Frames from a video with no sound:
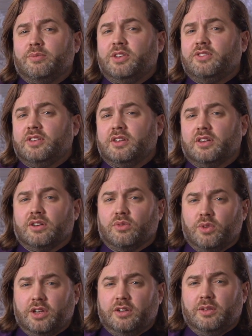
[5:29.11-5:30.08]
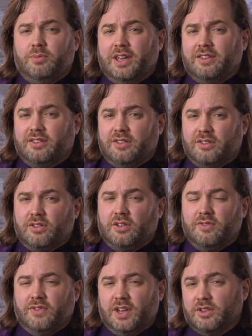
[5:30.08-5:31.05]
be seen on a weekly basis
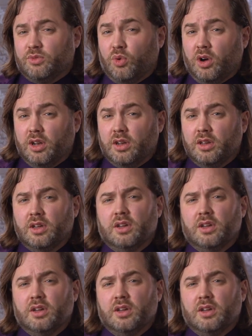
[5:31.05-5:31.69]
during phase 1.